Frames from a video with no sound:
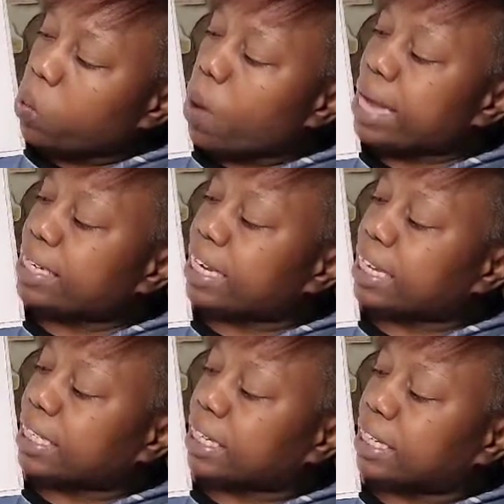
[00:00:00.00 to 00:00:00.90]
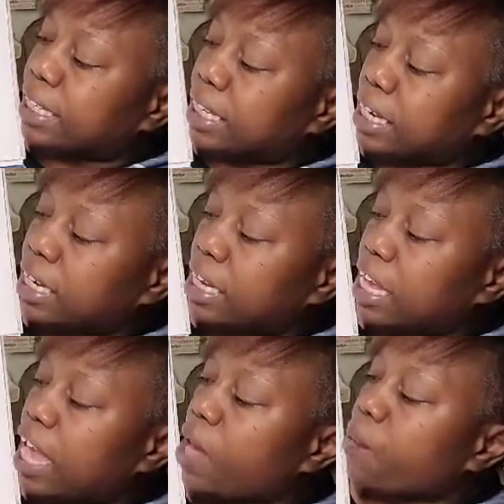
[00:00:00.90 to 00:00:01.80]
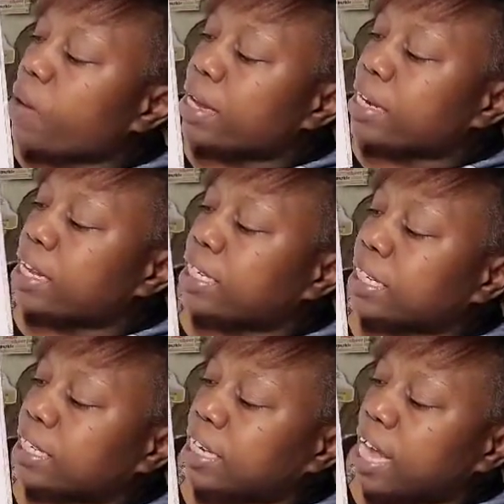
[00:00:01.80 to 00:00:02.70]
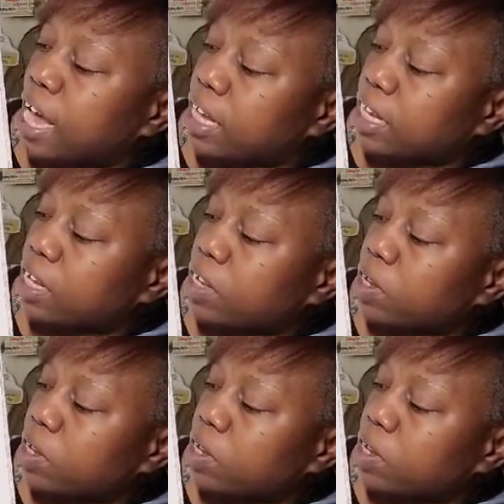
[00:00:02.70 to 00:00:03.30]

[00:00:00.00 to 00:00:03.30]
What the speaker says: Why does it tick and why does it talk?